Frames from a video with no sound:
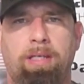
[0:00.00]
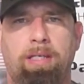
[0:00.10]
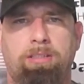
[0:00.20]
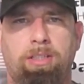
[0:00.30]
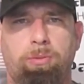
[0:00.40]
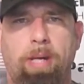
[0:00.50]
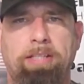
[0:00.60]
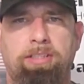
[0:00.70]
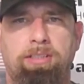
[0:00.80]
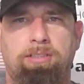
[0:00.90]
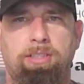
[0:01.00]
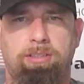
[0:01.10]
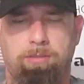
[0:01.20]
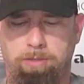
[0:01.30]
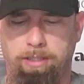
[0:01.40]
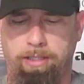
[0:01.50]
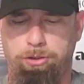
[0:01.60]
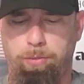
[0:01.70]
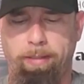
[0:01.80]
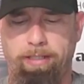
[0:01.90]
it's a ratcheting system that
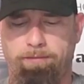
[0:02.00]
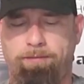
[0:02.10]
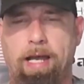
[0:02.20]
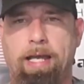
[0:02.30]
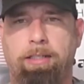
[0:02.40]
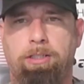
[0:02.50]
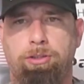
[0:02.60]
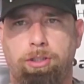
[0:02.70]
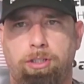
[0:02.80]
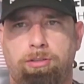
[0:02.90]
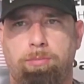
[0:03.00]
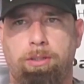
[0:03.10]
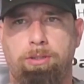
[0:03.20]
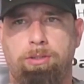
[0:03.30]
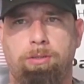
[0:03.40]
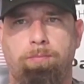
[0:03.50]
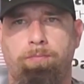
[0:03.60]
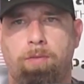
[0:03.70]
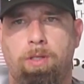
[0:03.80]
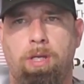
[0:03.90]
lets you make fine adjustments.
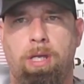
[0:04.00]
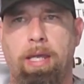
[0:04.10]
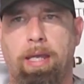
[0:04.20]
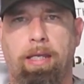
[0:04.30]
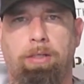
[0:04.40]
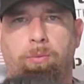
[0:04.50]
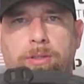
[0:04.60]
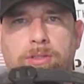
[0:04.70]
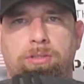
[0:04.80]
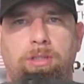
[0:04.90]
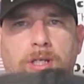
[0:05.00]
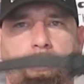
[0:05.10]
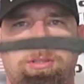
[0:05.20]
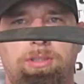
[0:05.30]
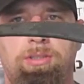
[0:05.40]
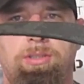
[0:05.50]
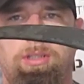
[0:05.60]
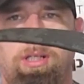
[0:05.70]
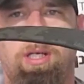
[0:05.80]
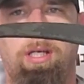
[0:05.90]
And what this does, this is
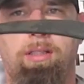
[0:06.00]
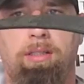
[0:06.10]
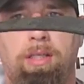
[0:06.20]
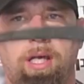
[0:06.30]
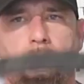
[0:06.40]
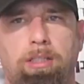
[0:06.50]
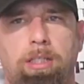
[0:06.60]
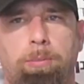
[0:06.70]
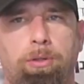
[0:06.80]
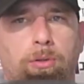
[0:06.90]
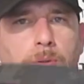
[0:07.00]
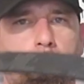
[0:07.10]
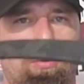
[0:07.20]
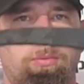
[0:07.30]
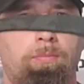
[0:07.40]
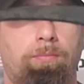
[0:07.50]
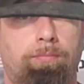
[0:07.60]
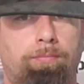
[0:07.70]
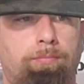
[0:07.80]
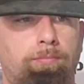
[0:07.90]
going to keep your tool
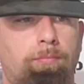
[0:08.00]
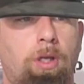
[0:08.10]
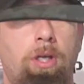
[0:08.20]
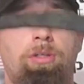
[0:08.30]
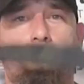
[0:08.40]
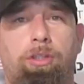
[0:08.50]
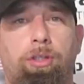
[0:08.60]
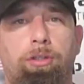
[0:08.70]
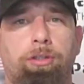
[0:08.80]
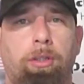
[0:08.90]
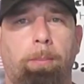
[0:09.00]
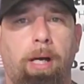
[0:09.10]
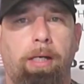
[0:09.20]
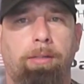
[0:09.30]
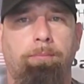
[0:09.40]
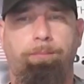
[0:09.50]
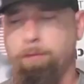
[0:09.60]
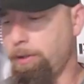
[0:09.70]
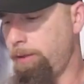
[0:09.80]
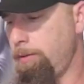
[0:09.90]
secured to your body,
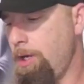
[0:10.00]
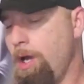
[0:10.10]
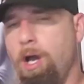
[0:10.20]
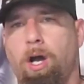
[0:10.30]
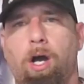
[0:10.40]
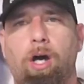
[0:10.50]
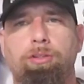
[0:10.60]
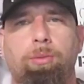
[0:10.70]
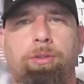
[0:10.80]
right? Also